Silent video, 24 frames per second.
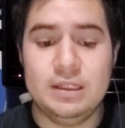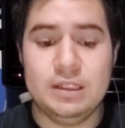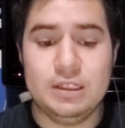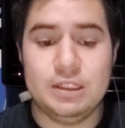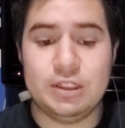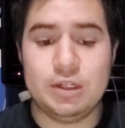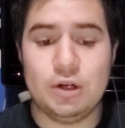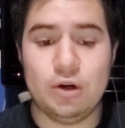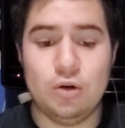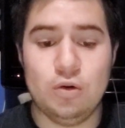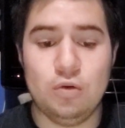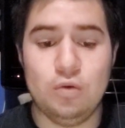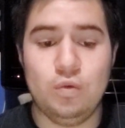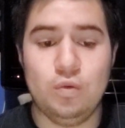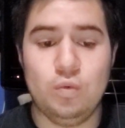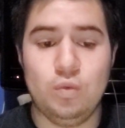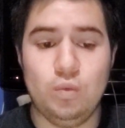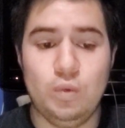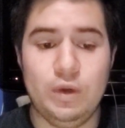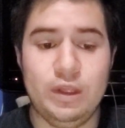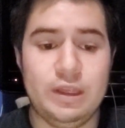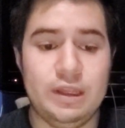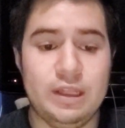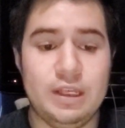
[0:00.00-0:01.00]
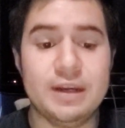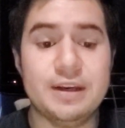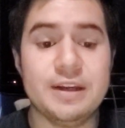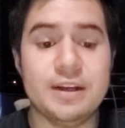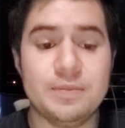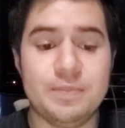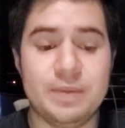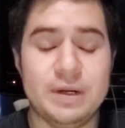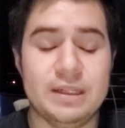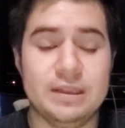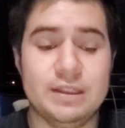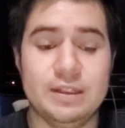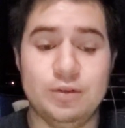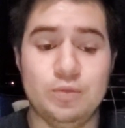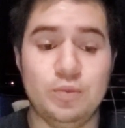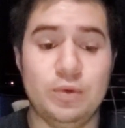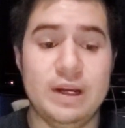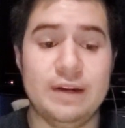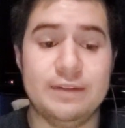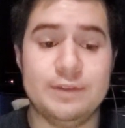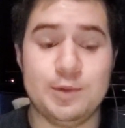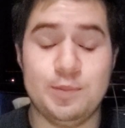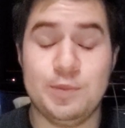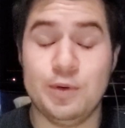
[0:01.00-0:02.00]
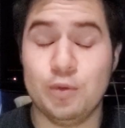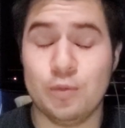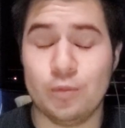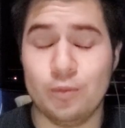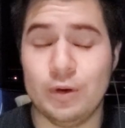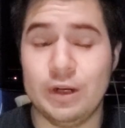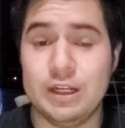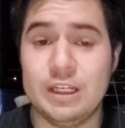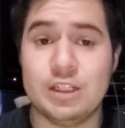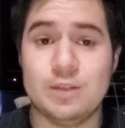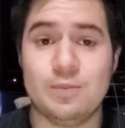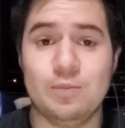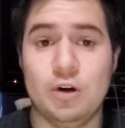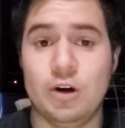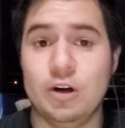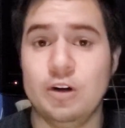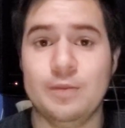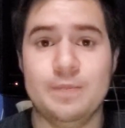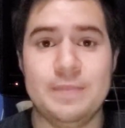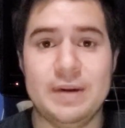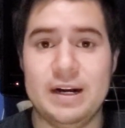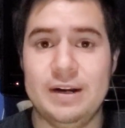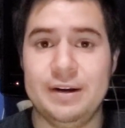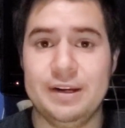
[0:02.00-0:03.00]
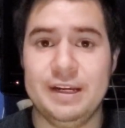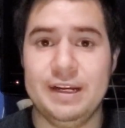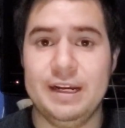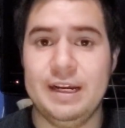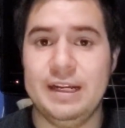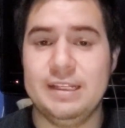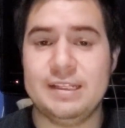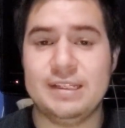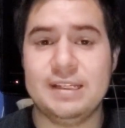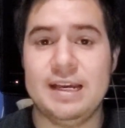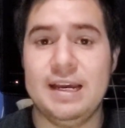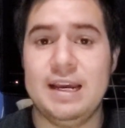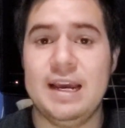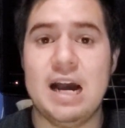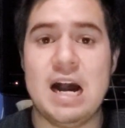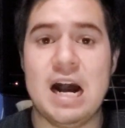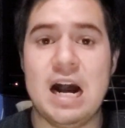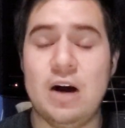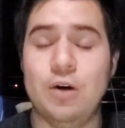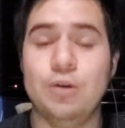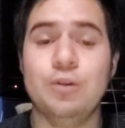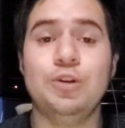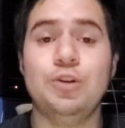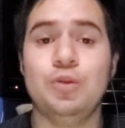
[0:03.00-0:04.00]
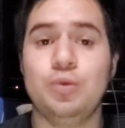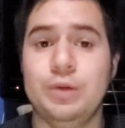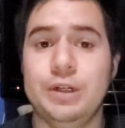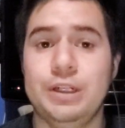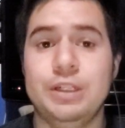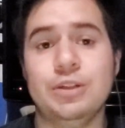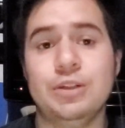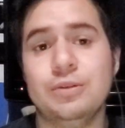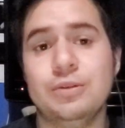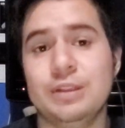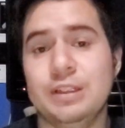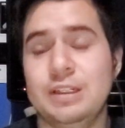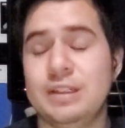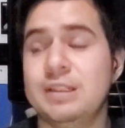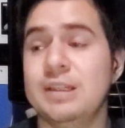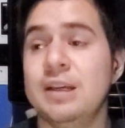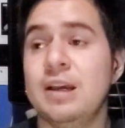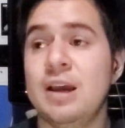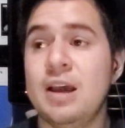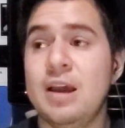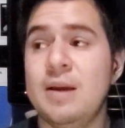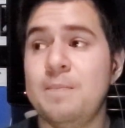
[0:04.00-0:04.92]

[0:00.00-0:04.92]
So when thinking about this, we have to be really smart about it and say, how do we do this?